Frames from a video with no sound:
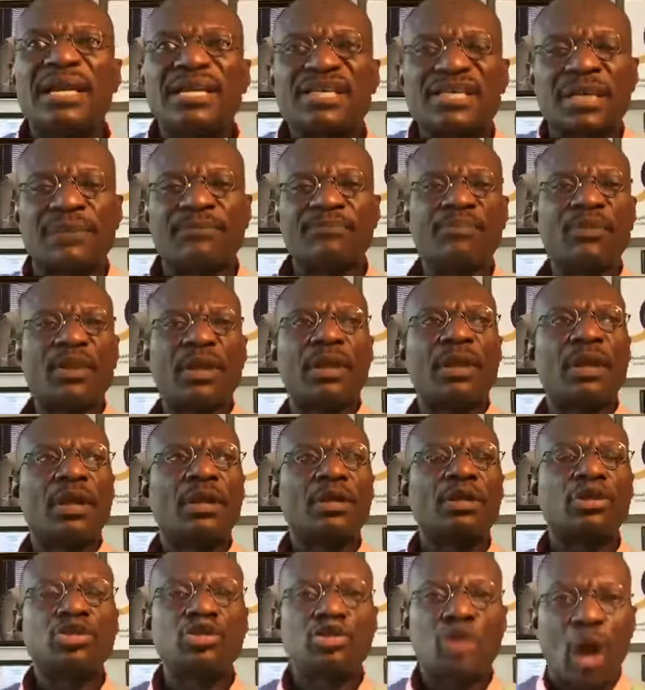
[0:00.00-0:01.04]
listen,
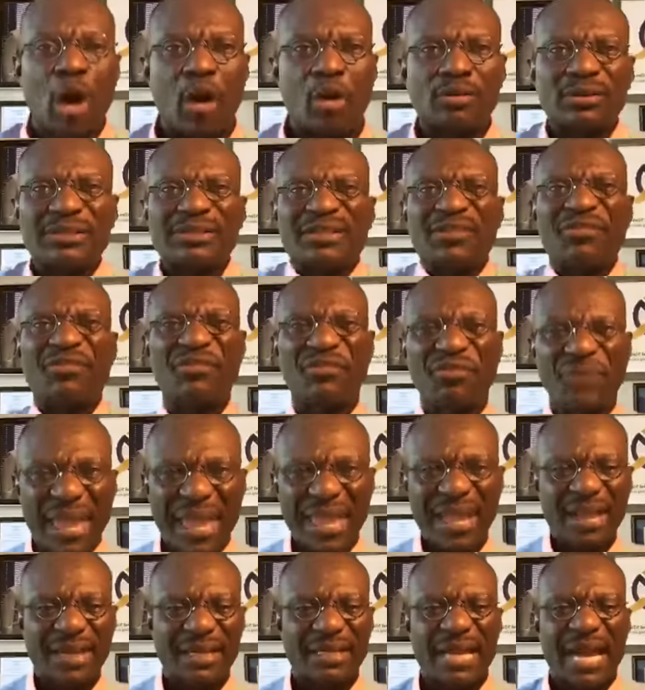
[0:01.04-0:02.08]
don't
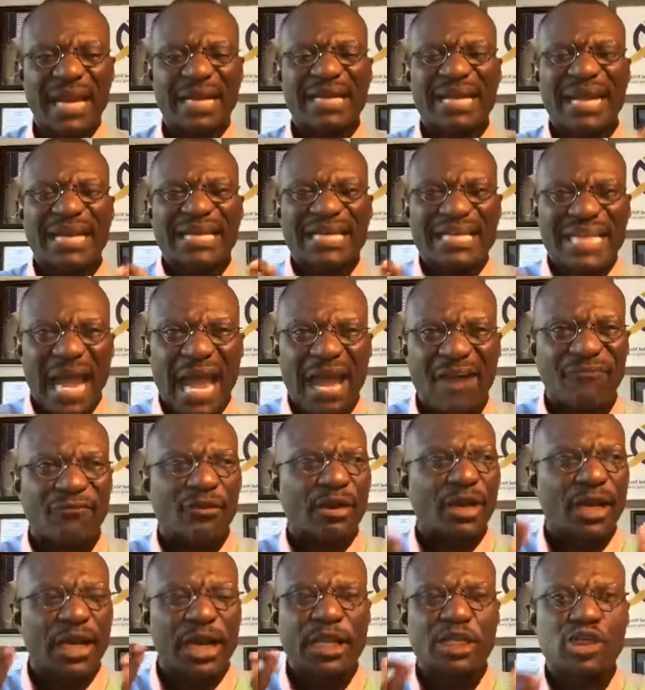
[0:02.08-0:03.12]
think that the
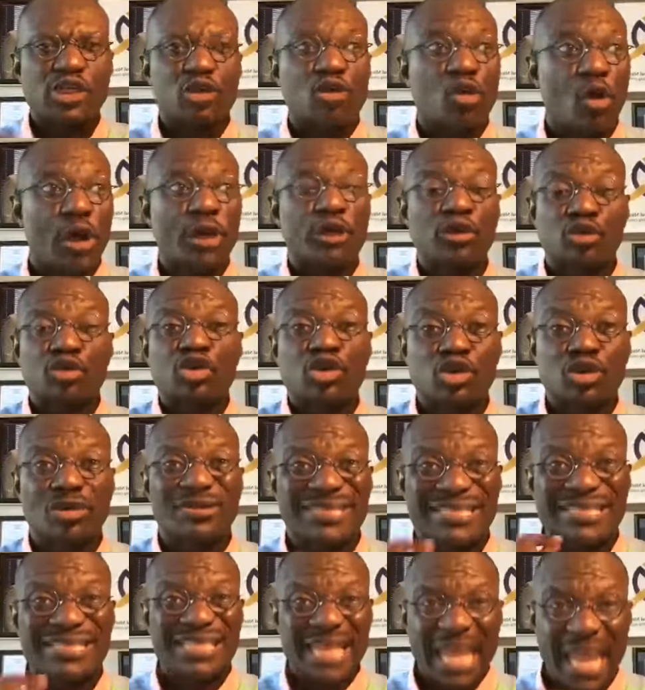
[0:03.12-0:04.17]
devil is going to
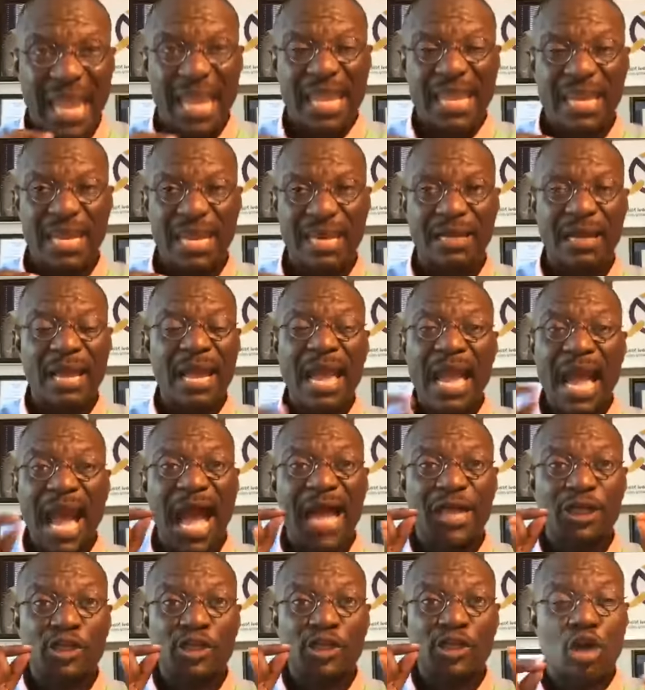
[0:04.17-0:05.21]
succeed
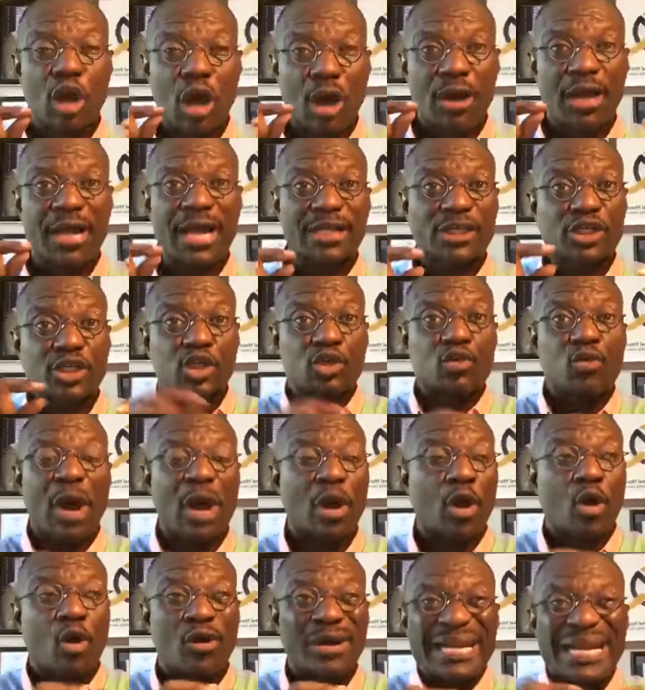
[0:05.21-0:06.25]
as long as you
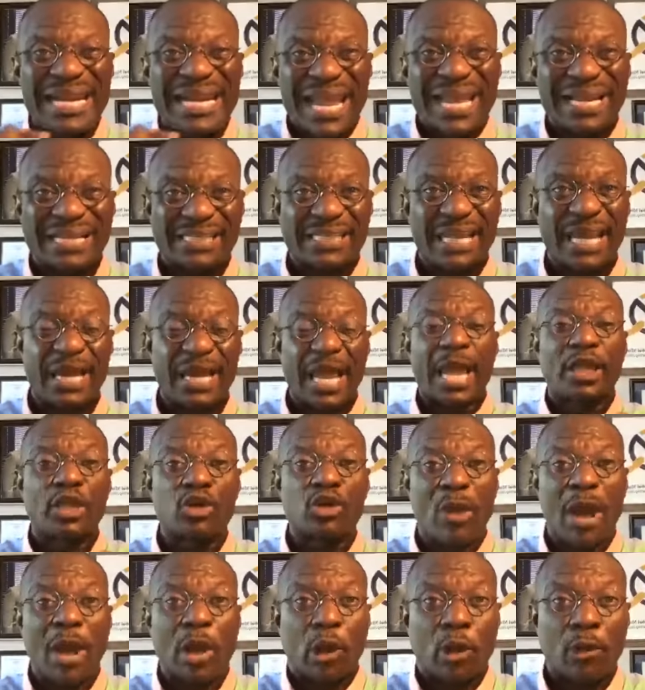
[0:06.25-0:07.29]
are connected and
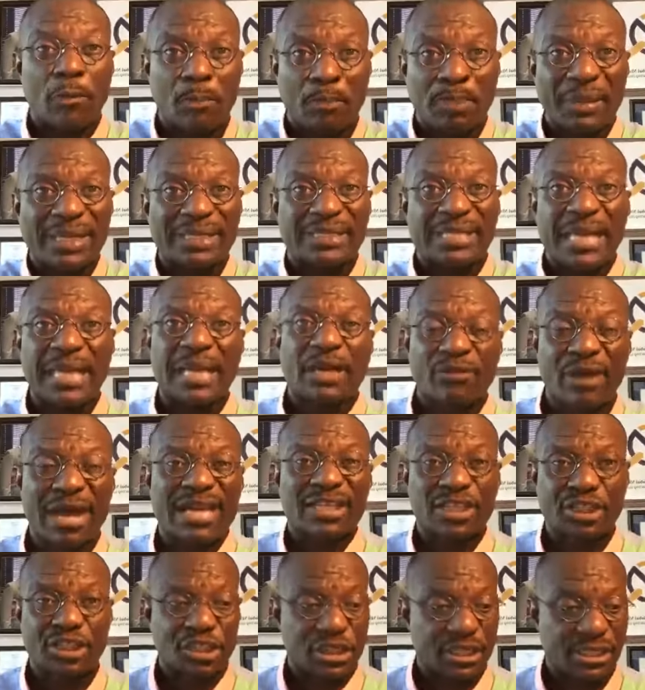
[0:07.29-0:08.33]
you are complete in
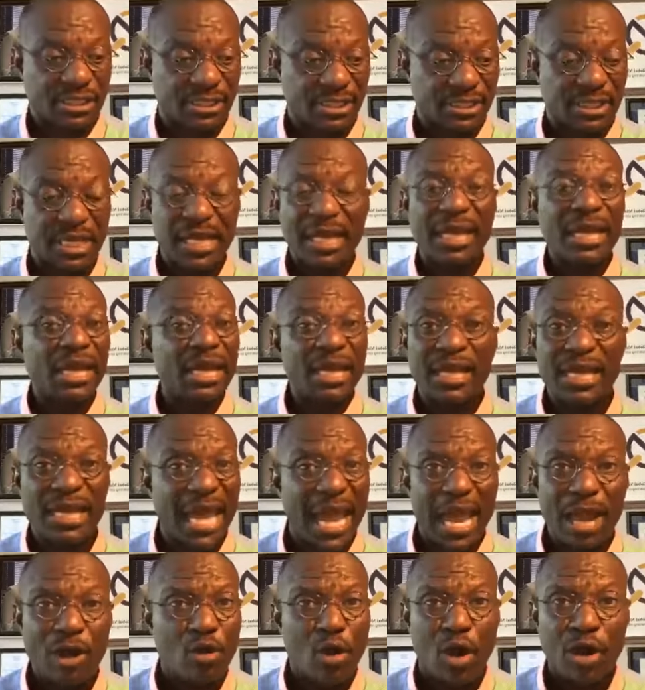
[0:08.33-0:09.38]
Christ Jesus. He
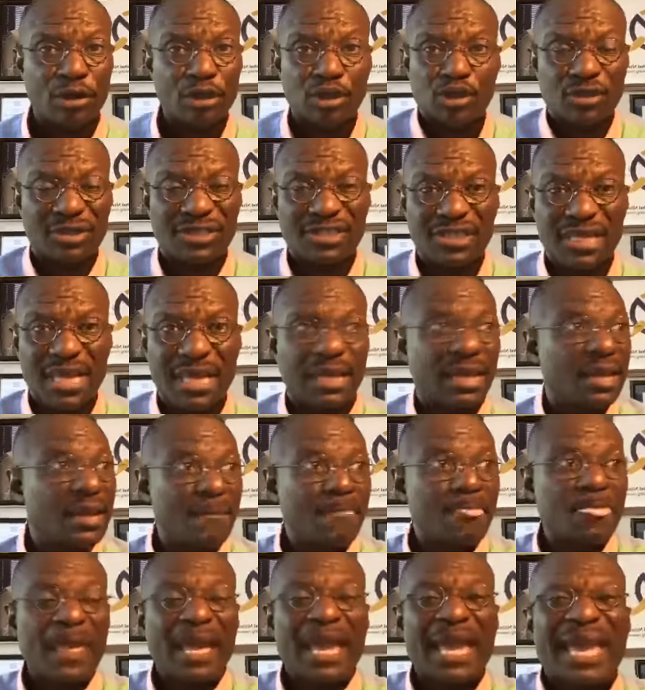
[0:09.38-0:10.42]
ain't going to succeed.
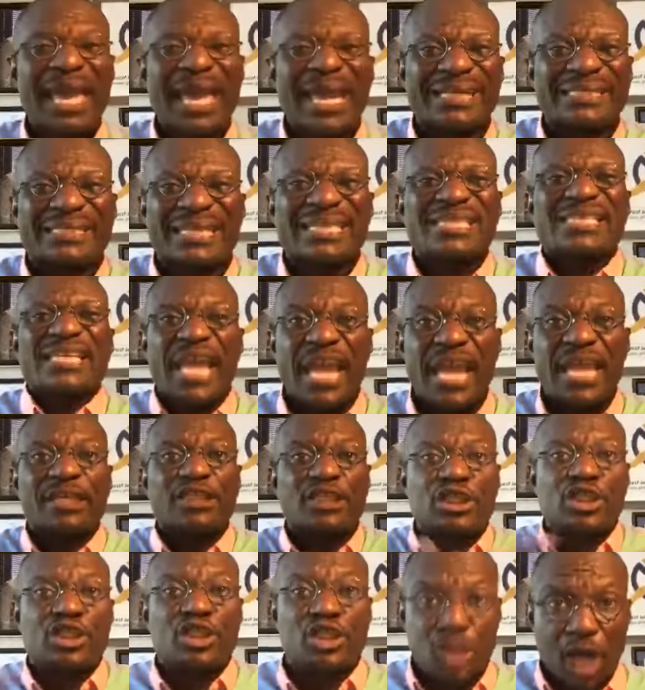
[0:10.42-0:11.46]
It is
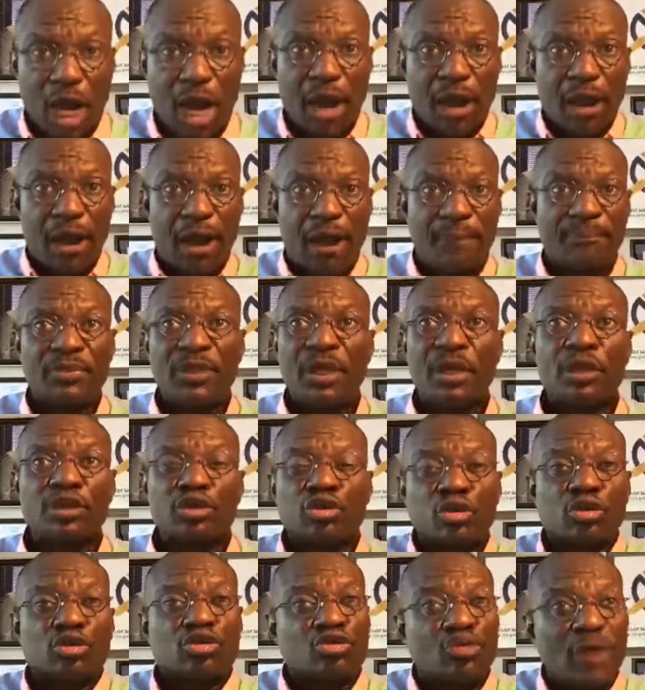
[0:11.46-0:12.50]
his job
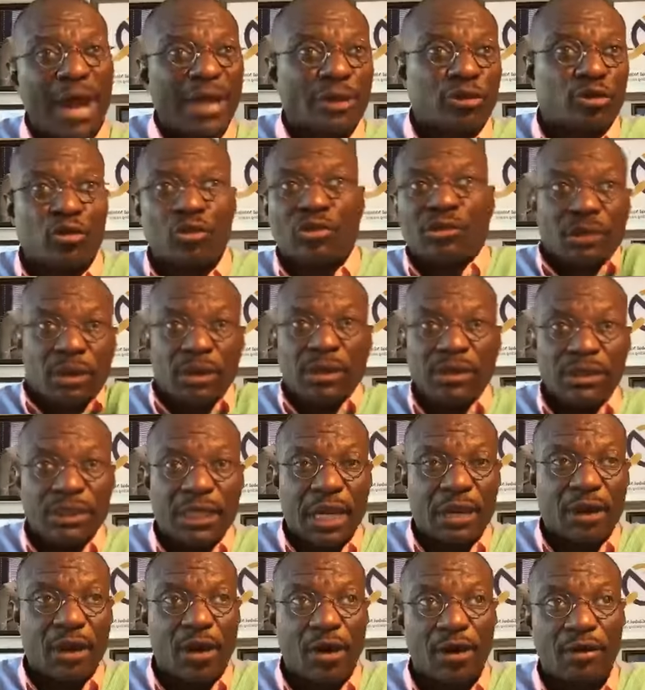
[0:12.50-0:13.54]
to try to,
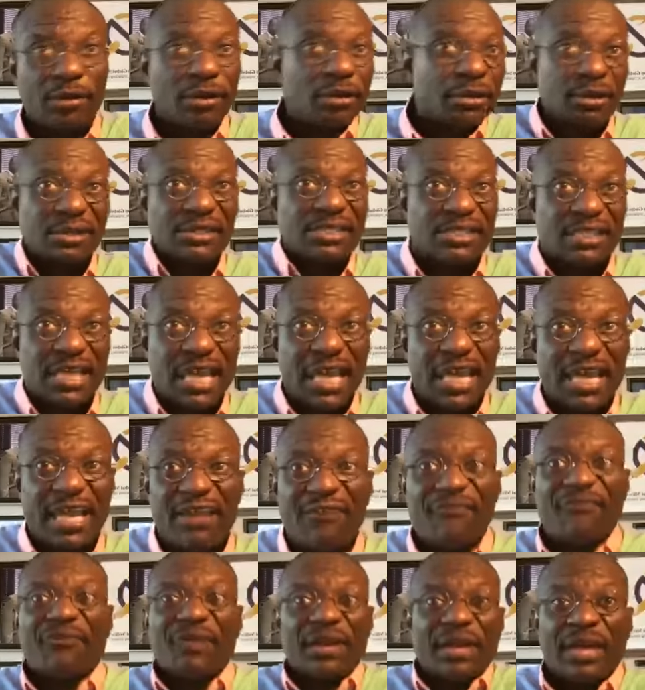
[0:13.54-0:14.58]
you know,
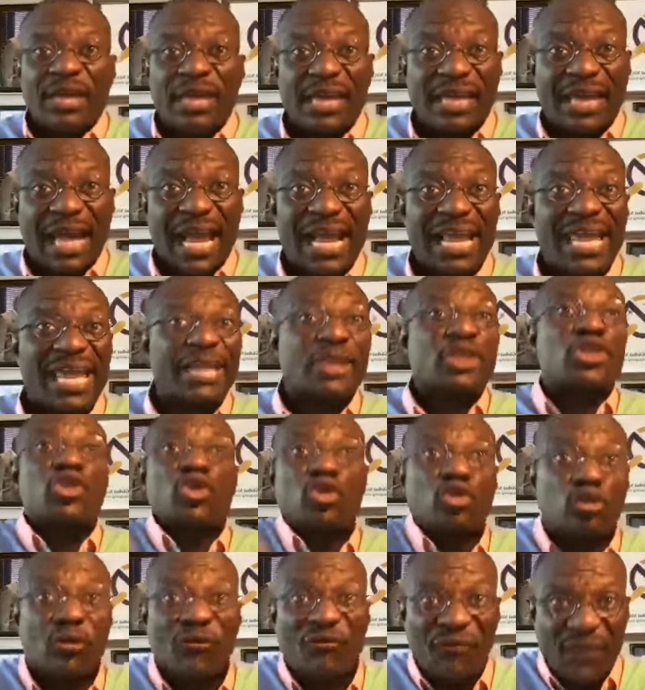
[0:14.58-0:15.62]
see if he can get
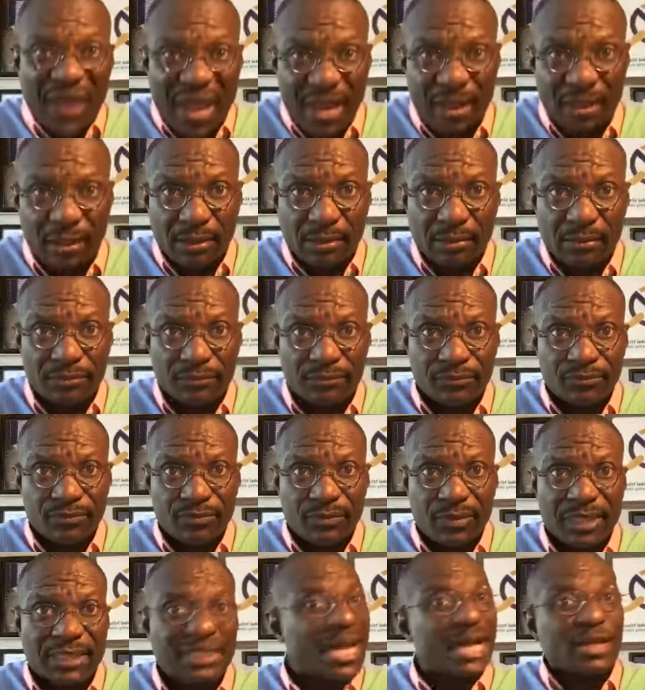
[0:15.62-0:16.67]
you to fail.
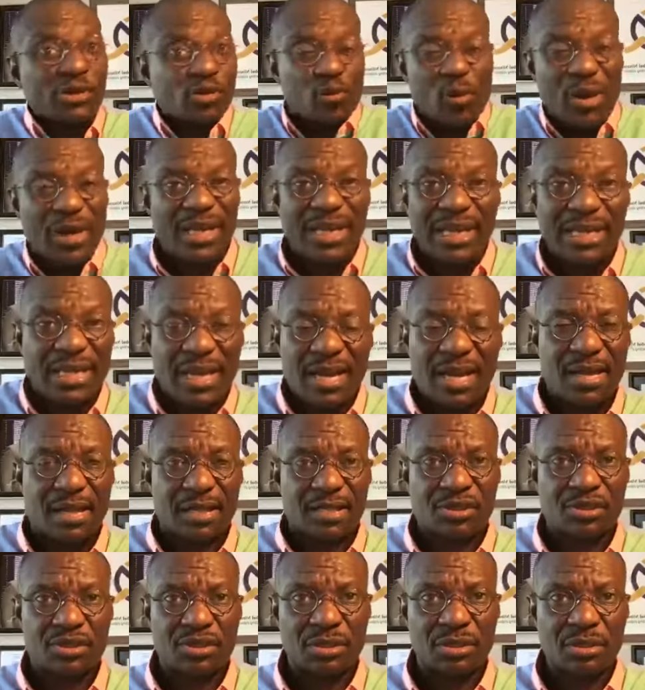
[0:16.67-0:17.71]
That's what he
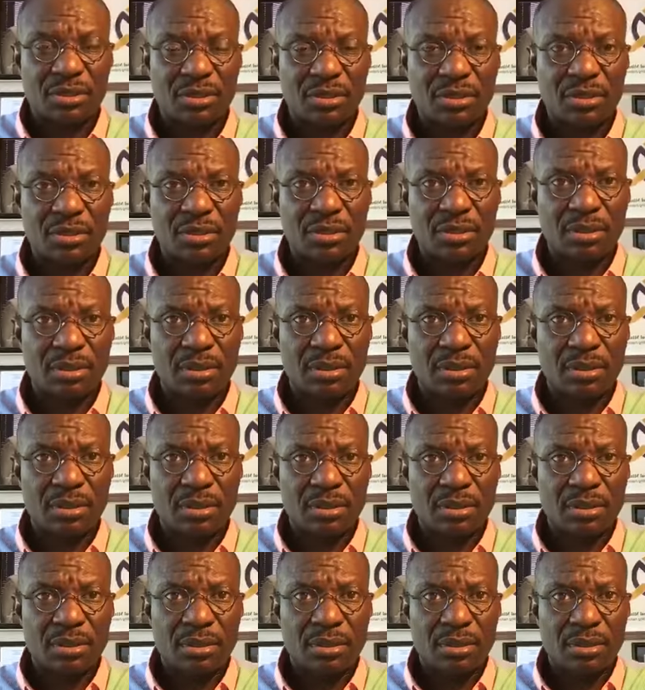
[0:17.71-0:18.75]
does.
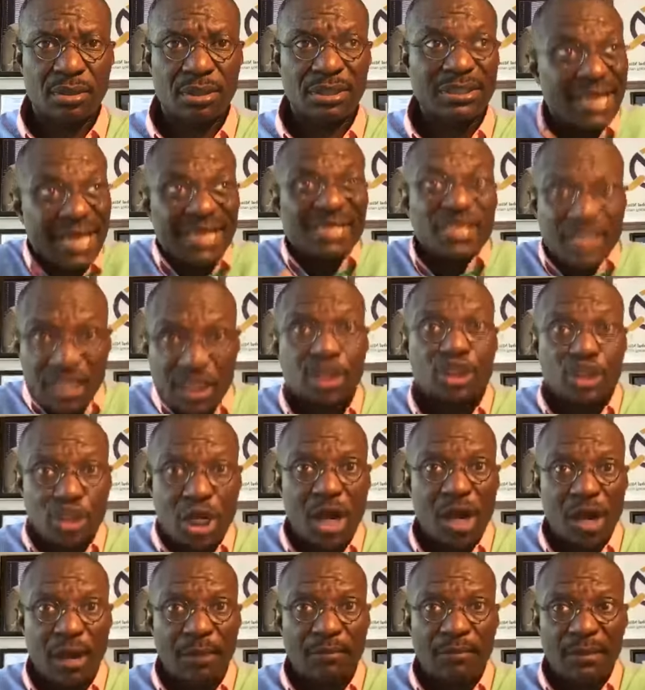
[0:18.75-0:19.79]
That's his
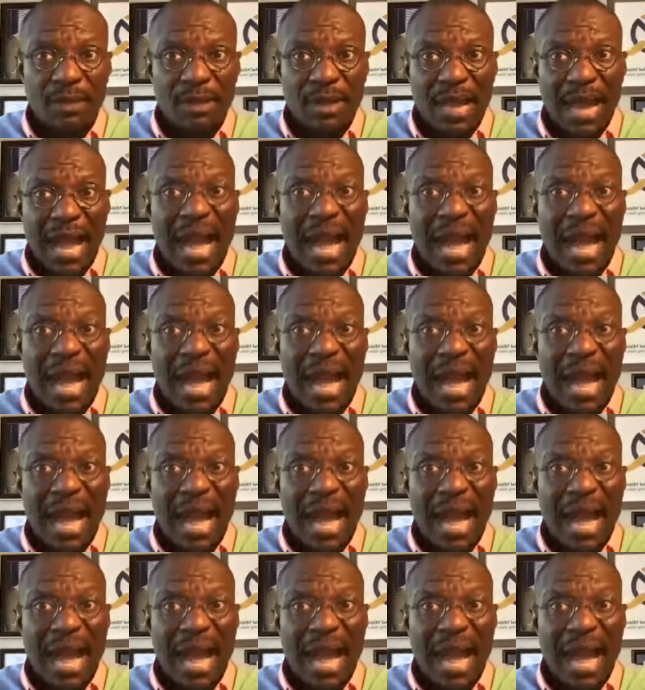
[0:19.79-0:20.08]
job.